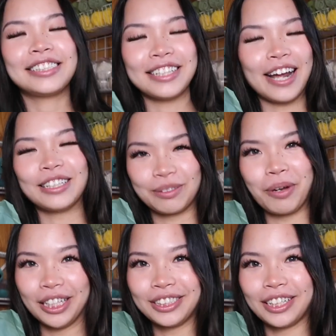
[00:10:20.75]
this is not a
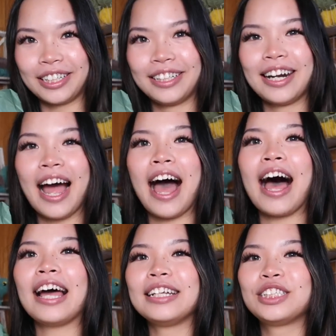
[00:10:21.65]
sponsor.
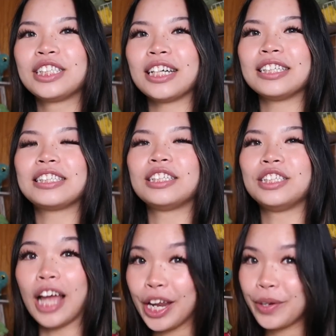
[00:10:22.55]
I
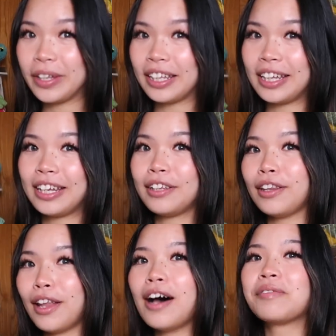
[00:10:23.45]
just genuinely
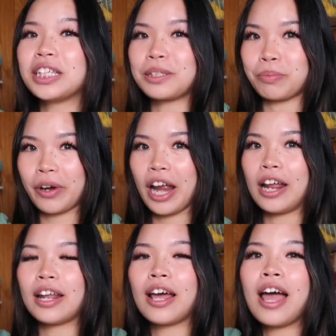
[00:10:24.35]
love this
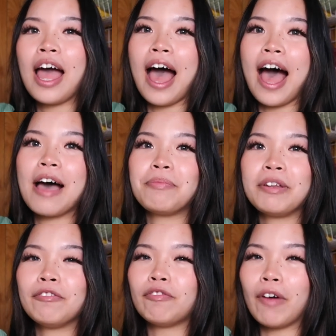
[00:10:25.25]
brand. I've
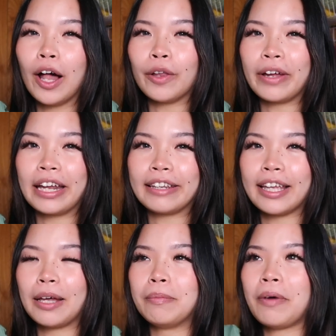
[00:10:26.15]
been following
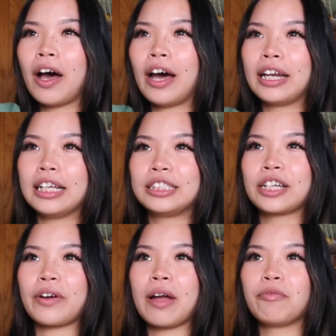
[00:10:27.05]
them on
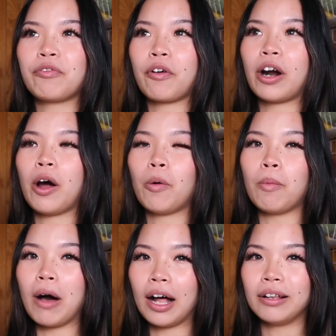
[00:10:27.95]
Instagram for a
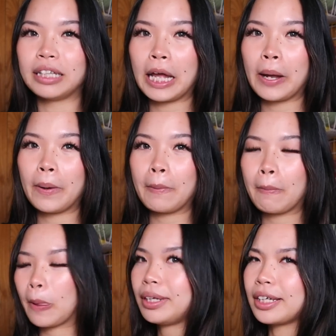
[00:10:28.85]
while now,
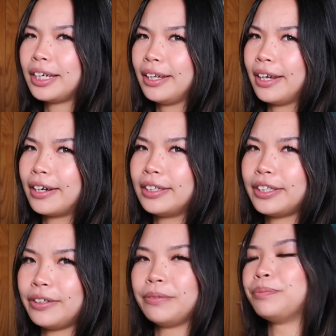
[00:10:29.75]
probably a good year or
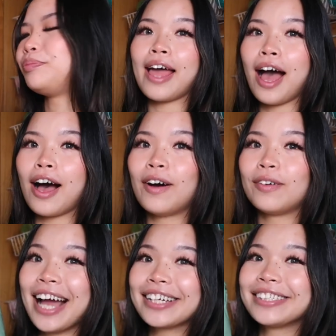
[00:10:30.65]
two. And now,
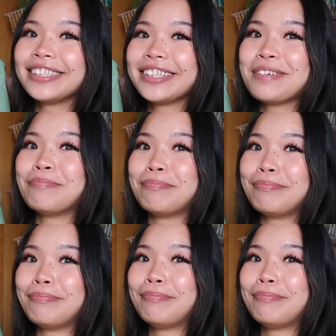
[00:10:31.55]
actually,